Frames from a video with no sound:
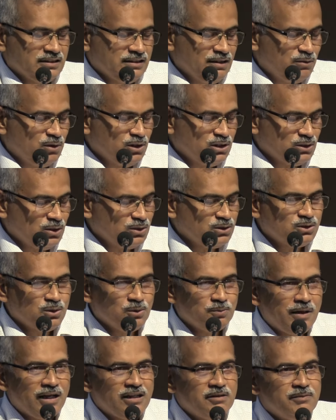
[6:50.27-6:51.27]
There was
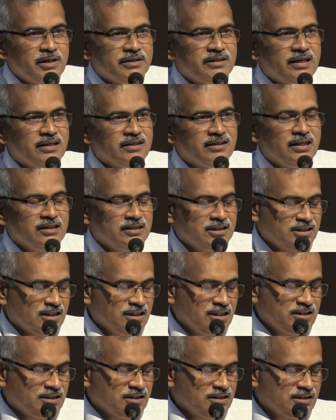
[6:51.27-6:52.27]
also path-breaking
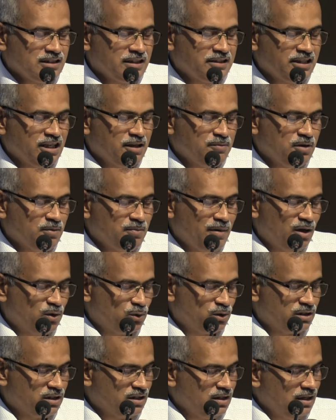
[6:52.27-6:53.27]
legislations that came
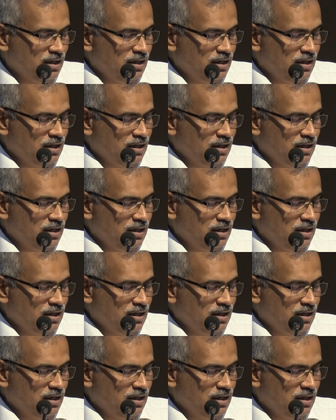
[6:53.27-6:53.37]
about.